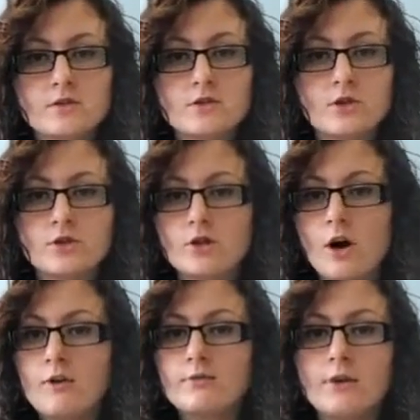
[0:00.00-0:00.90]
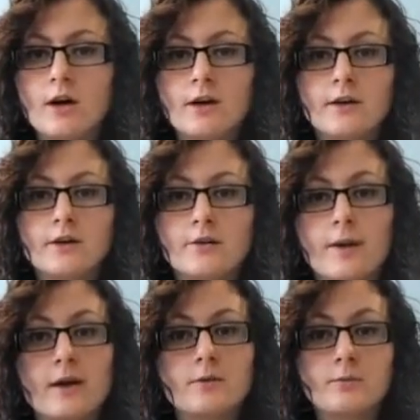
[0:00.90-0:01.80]
starts off on a
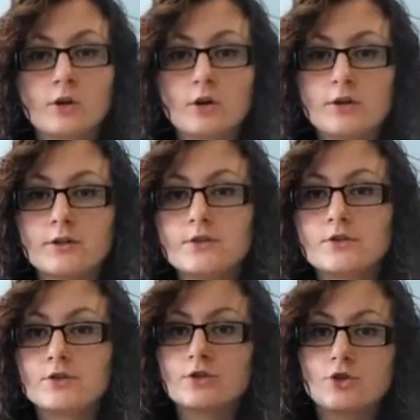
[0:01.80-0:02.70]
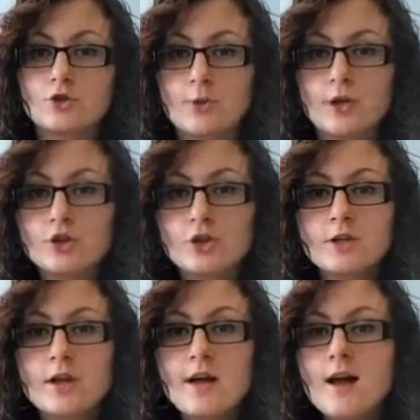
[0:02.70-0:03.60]
random occurrence or
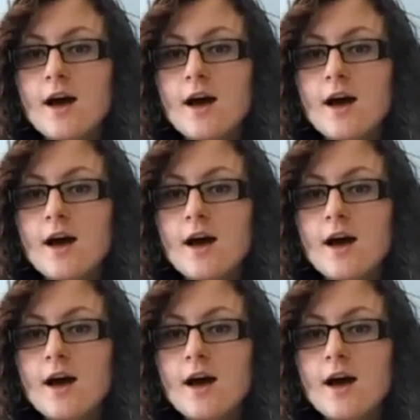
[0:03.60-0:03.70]
situation,